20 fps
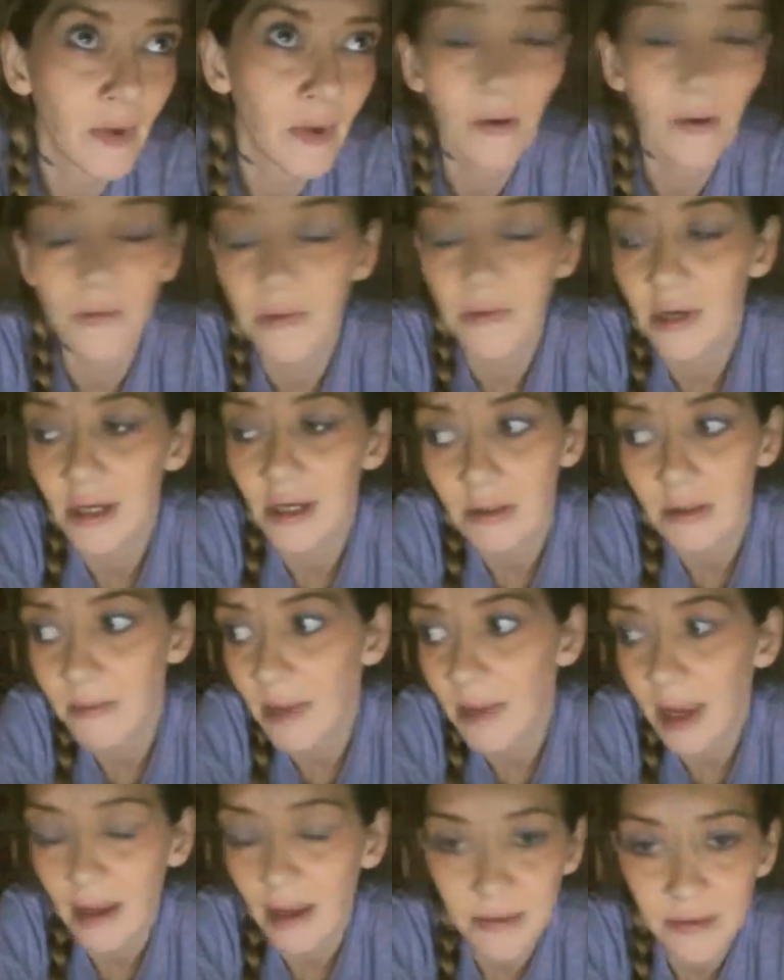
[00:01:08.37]
old regular
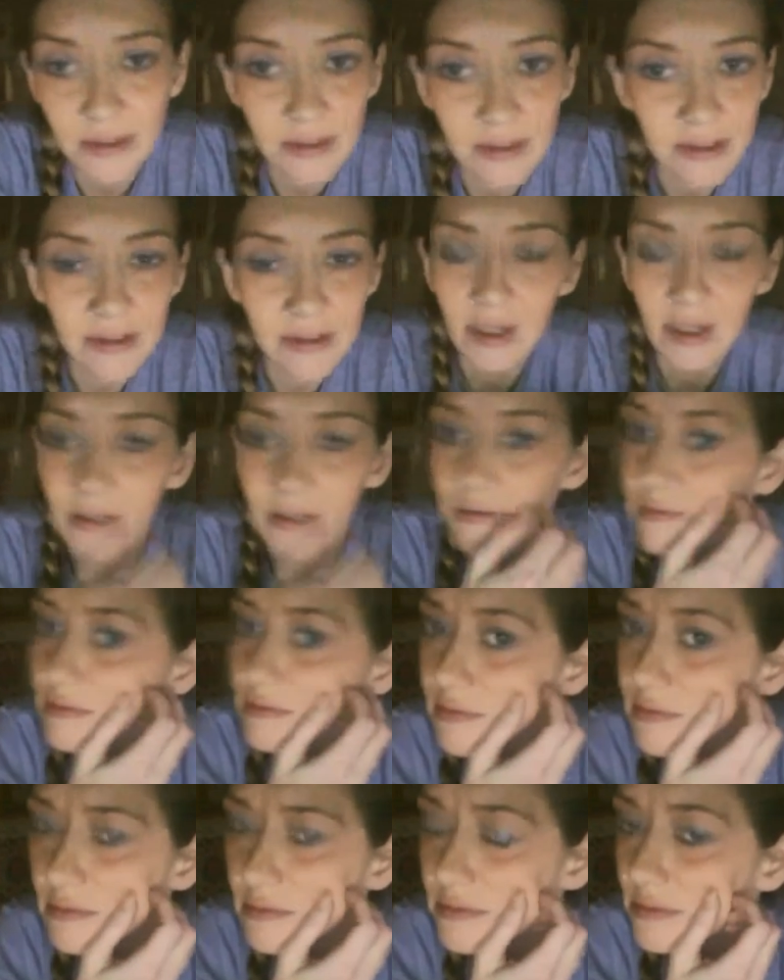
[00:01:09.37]
Baptist, like
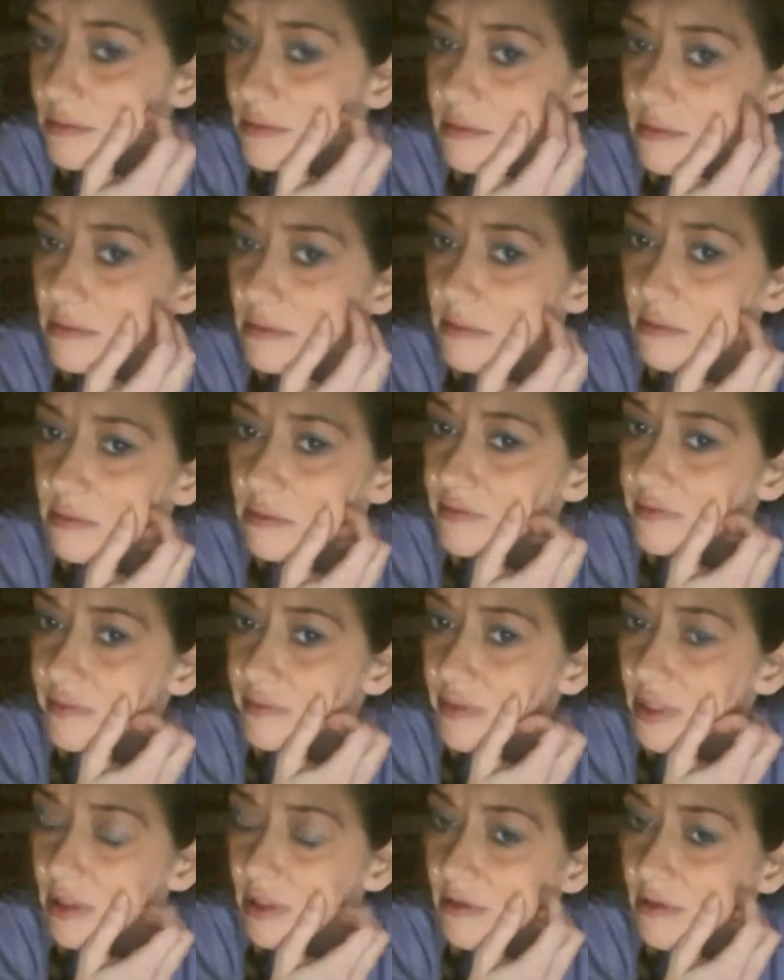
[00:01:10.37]

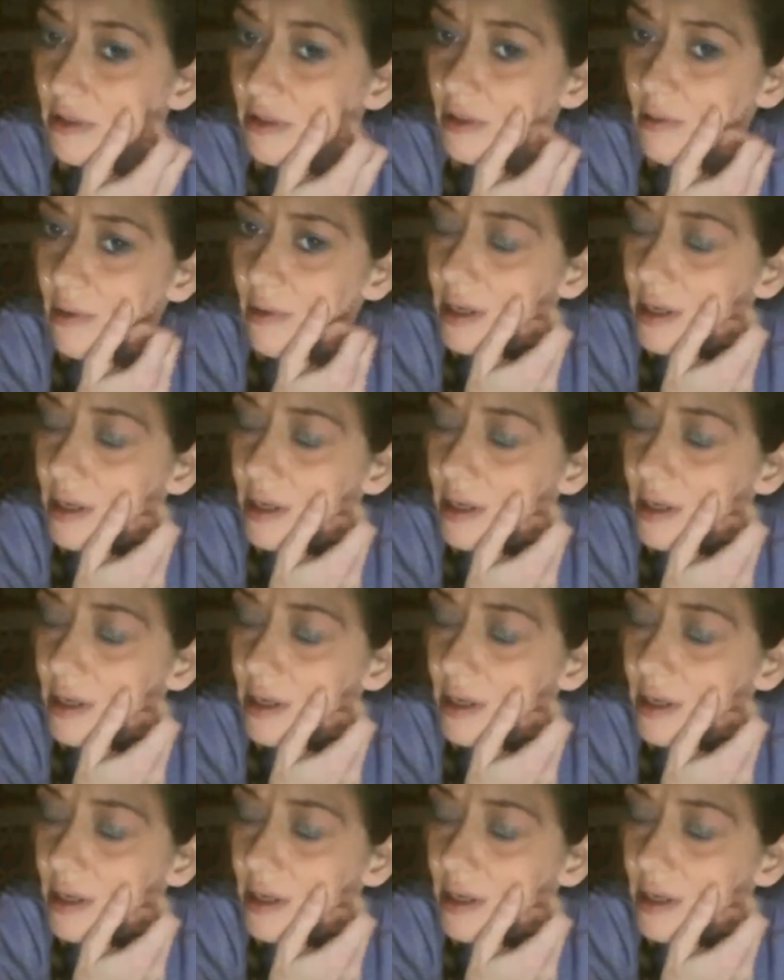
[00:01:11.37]
here